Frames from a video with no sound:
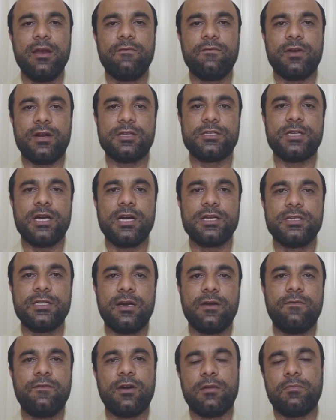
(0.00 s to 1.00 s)

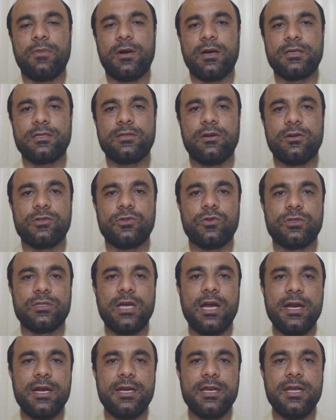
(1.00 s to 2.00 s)
infrastructure, for Pakistan's
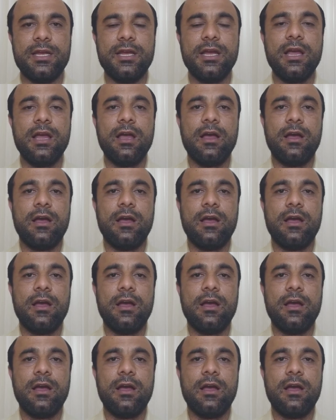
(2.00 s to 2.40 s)
society,